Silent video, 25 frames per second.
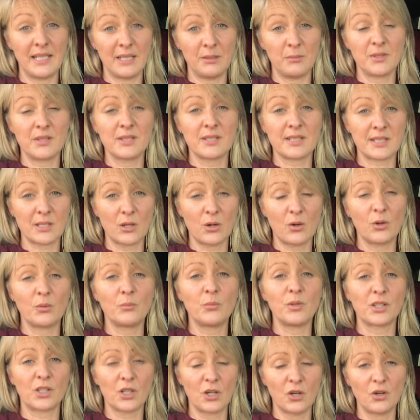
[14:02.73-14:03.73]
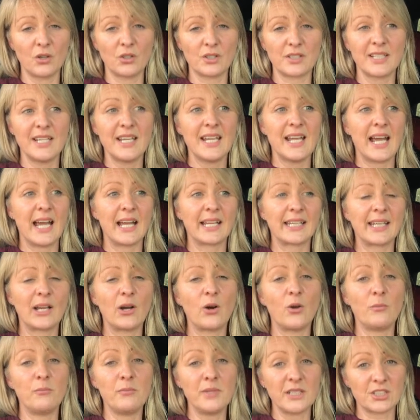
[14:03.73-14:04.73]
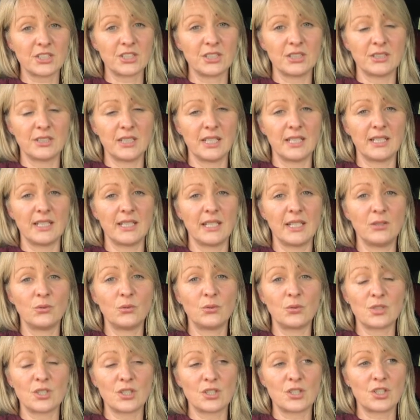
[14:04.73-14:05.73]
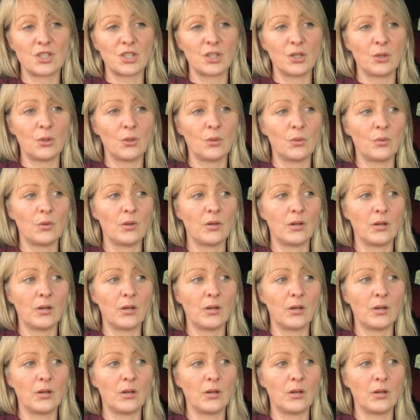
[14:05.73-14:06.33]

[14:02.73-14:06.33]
with the soul and with God, and get on mission in order to